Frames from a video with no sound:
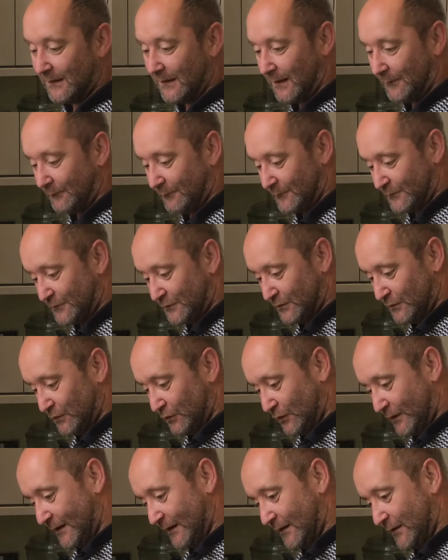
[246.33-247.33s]
I'm
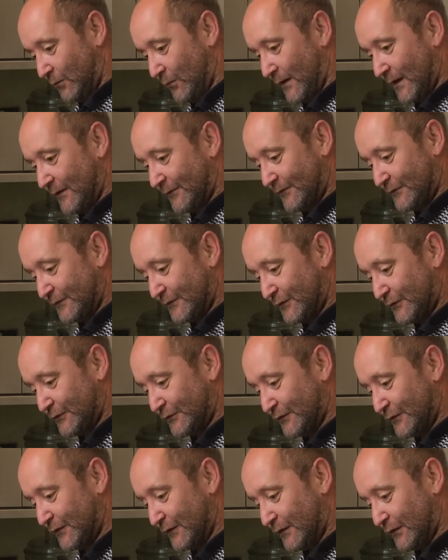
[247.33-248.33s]
looking at where the skewer is
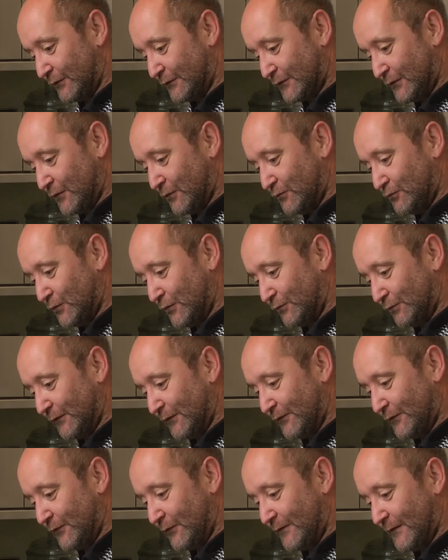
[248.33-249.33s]
going to go roughly
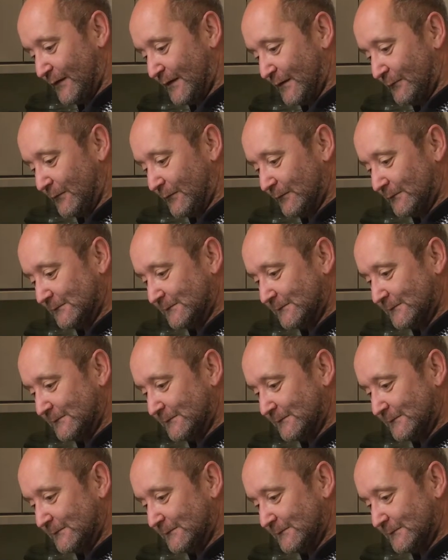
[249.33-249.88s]
through the animal.